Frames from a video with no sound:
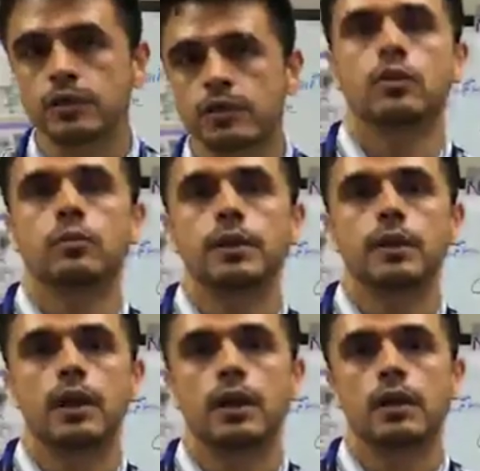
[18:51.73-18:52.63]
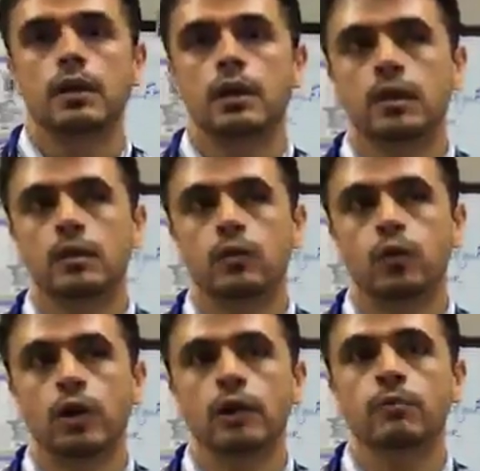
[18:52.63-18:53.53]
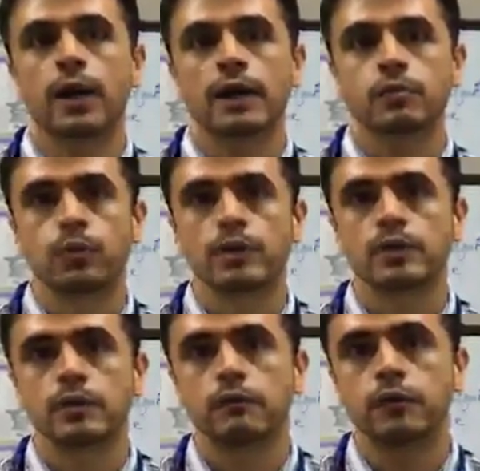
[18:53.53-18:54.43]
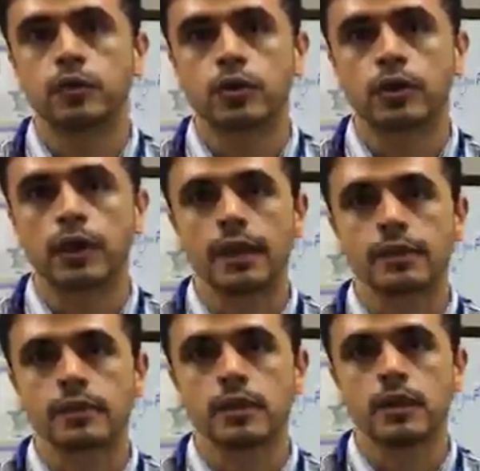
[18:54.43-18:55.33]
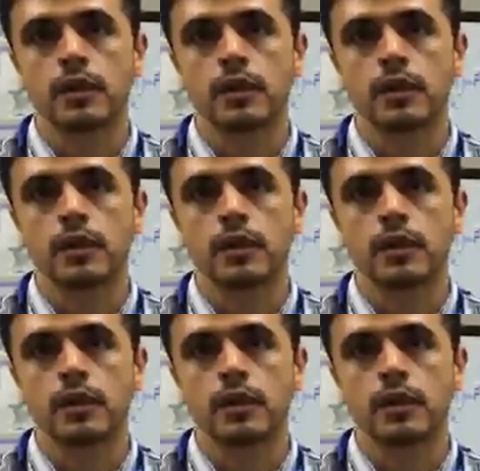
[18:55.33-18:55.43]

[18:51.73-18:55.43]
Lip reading: It'll be a running past, present, and future class,